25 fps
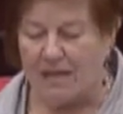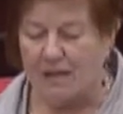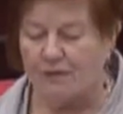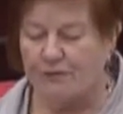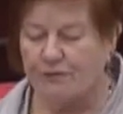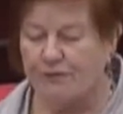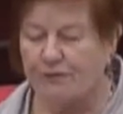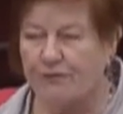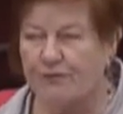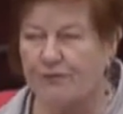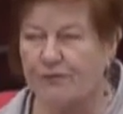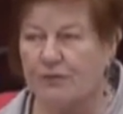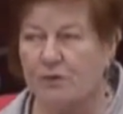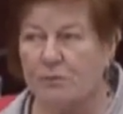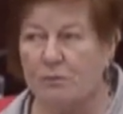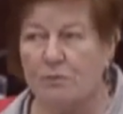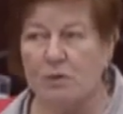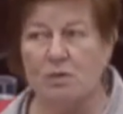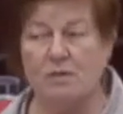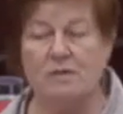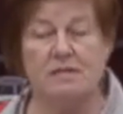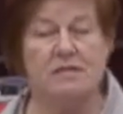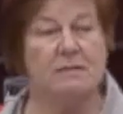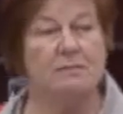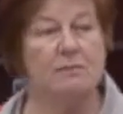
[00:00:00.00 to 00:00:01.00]
if the
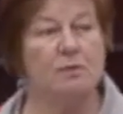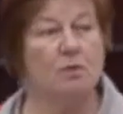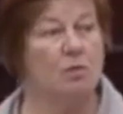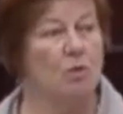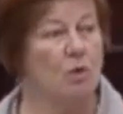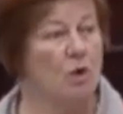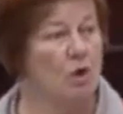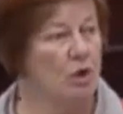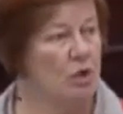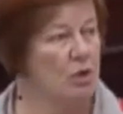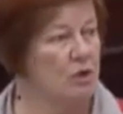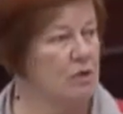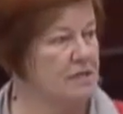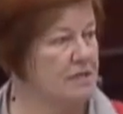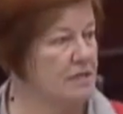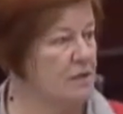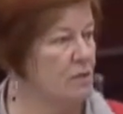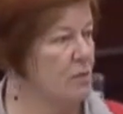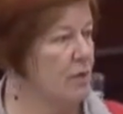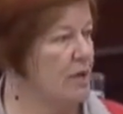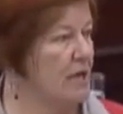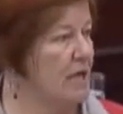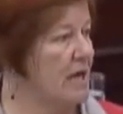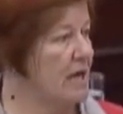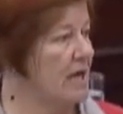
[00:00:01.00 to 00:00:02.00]
municipal workers
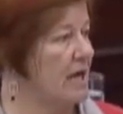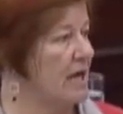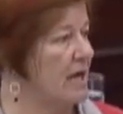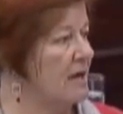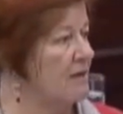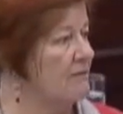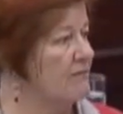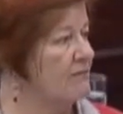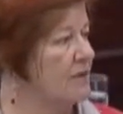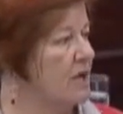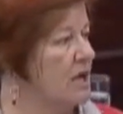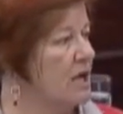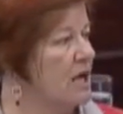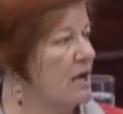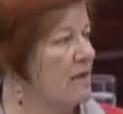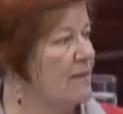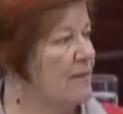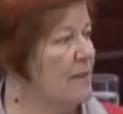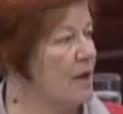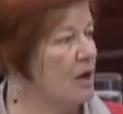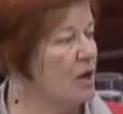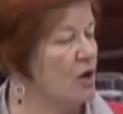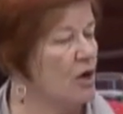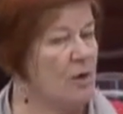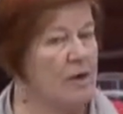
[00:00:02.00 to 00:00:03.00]
that we have
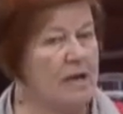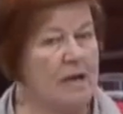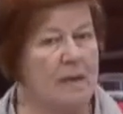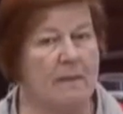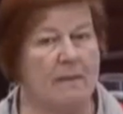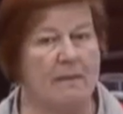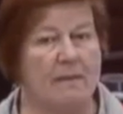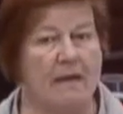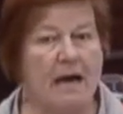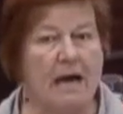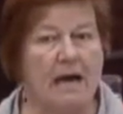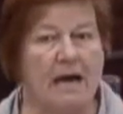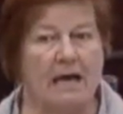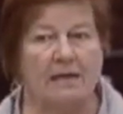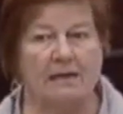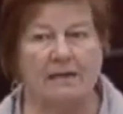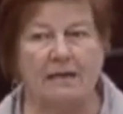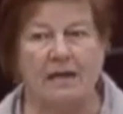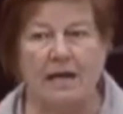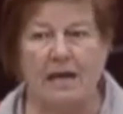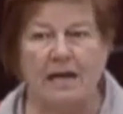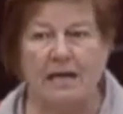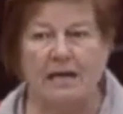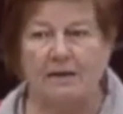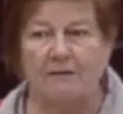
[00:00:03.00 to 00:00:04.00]
that are in that
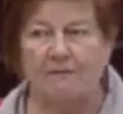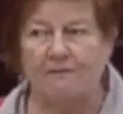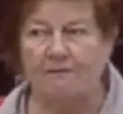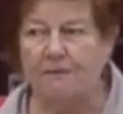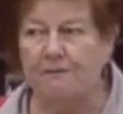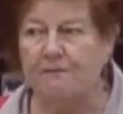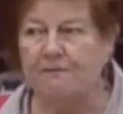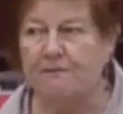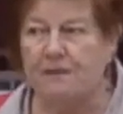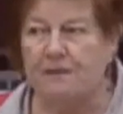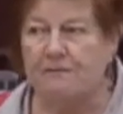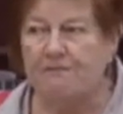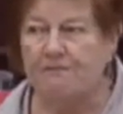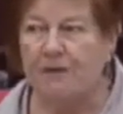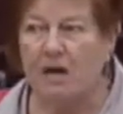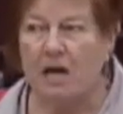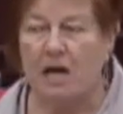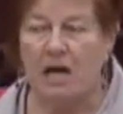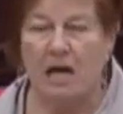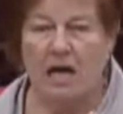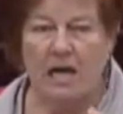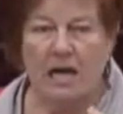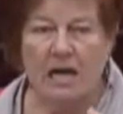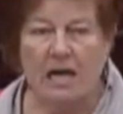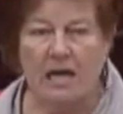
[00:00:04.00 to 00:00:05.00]
kind of
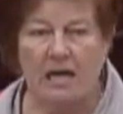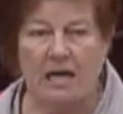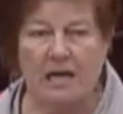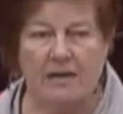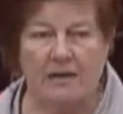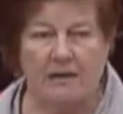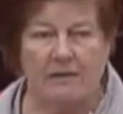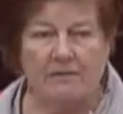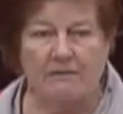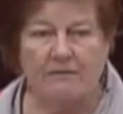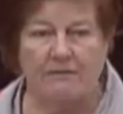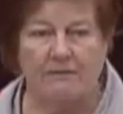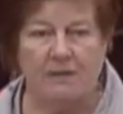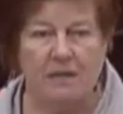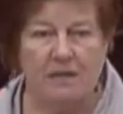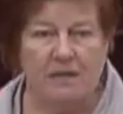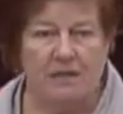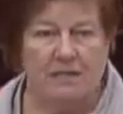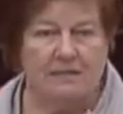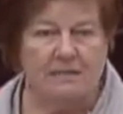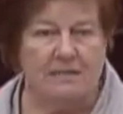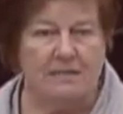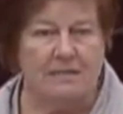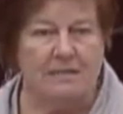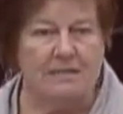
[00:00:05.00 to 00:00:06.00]
55
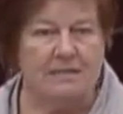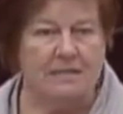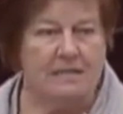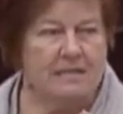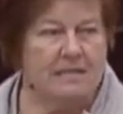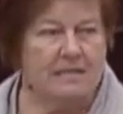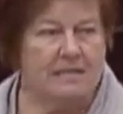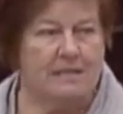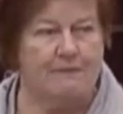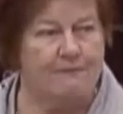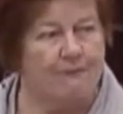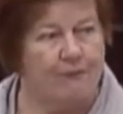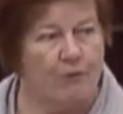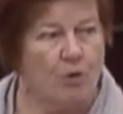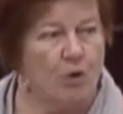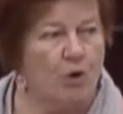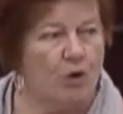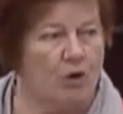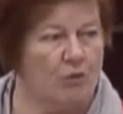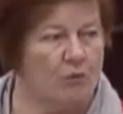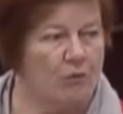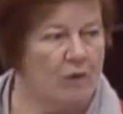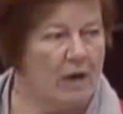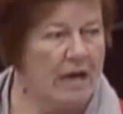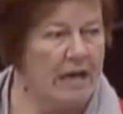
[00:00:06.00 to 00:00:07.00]
to
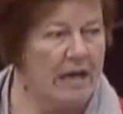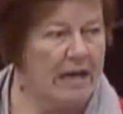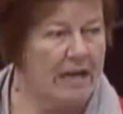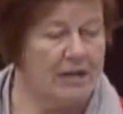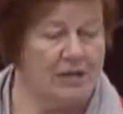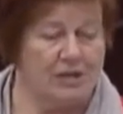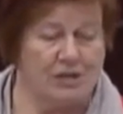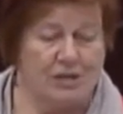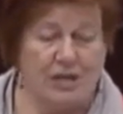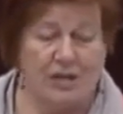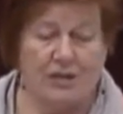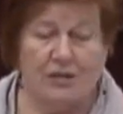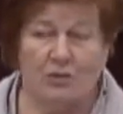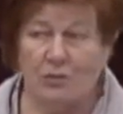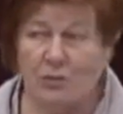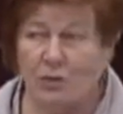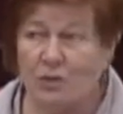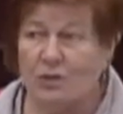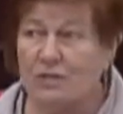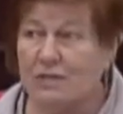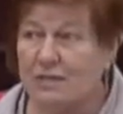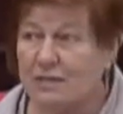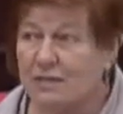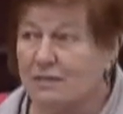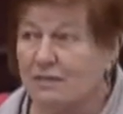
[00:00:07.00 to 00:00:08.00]
64 range, in other
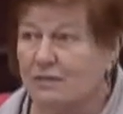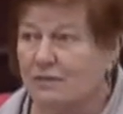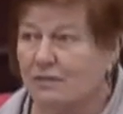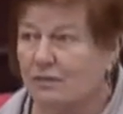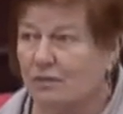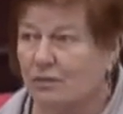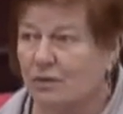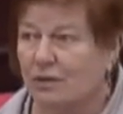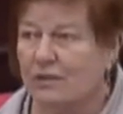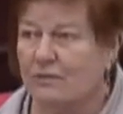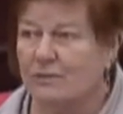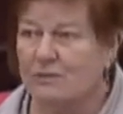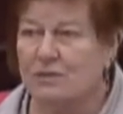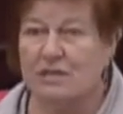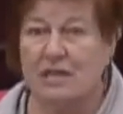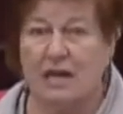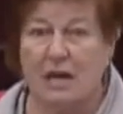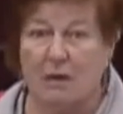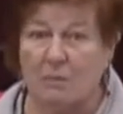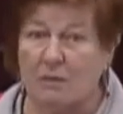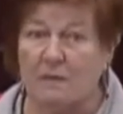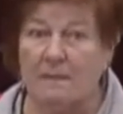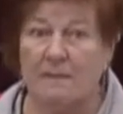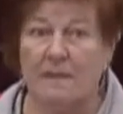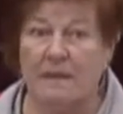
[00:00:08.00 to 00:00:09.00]
words, early
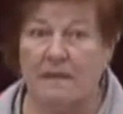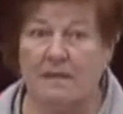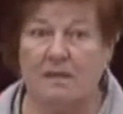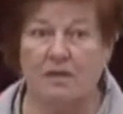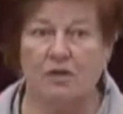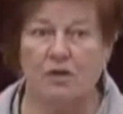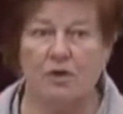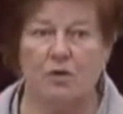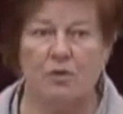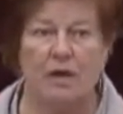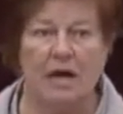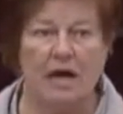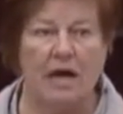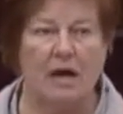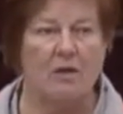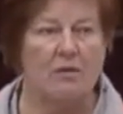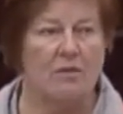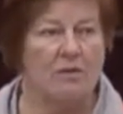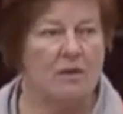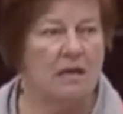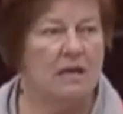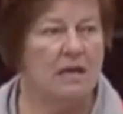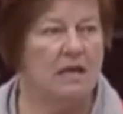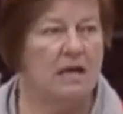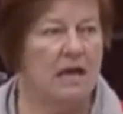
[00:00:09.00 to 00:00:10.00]
retirement, they could go
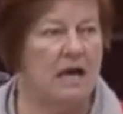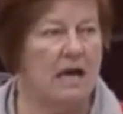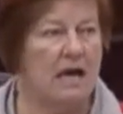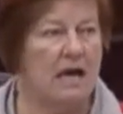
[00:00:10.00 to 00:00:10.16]
now.